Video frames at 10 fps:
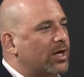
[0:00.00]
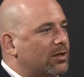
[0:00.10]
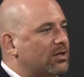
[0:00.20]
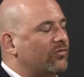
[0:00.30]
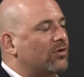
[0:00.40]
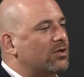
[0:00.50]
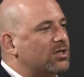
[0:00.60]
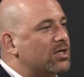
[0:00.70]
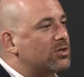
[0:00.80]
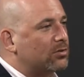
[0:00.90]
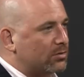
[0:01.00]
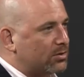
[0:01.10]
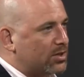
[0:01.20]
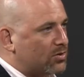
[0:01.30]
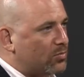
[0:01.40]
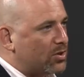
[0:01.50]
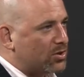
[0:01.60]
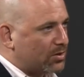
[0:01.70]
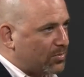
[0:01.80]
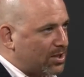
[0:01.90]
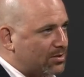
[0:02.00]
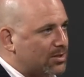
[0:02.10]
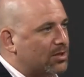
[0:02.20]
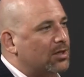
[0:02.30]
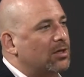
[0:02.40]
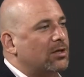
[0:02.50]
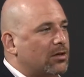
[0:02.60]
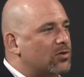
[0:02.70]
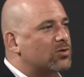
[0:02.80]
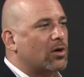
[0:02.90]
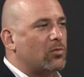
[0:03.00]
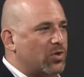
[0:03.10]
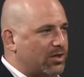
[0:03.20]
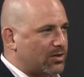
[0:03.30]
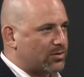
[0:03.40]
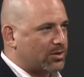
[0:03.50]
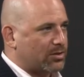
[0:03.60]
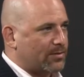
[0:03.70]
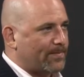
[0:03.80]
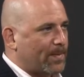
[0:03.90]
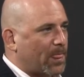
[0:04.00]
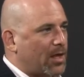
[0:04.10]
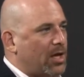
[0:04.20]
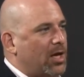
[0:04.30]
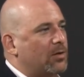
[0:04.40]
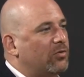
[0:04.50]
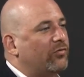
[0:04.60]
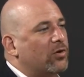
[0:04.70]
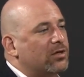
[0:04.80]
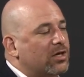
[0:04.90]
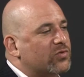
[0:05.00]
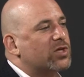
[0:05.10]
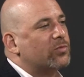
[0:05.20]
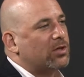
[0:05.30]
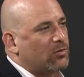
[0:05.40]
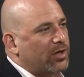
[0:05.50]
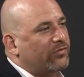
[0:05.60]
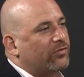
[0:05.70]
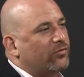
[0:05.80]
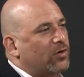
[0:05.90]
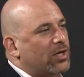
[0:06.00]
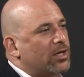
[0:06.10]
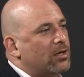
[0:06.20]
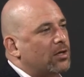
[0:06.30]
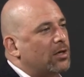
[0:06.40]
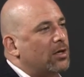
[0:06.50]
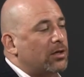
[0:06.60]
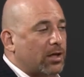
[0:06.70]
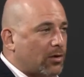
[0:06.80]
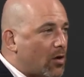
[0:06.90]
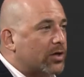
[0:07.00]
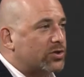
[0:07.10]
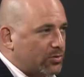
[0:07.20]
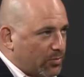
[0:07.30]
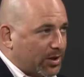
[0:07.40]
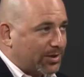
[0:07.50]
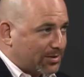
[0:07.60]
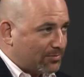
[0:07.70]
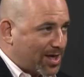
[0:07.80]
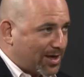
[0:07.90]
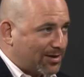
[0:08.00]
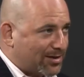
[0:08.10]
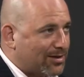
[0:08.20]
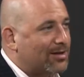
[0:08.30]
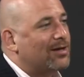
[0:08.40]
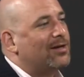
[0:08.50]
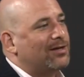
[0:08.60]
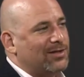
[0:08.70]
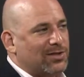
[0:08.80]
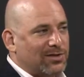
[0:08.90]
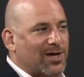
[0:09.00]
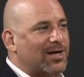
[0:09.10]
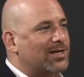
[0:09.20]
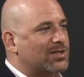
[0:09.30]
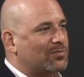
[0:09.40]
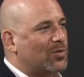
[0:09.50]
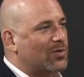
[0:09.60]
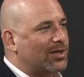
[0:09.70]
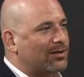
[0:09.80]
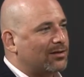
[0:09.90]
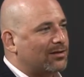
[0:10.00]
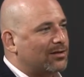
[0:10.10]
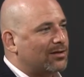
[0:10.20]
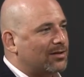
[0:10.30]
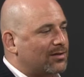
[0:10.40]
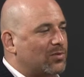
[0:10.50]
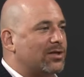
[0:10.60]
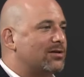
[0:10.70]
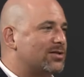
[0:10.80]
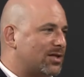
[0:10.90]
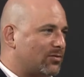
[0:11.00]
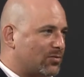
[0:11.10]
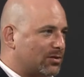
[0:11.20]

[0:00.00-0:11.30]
and different digital distribution means, those are all windows. And before you give something away for free that costs you money to make, you should try to exploit the windows that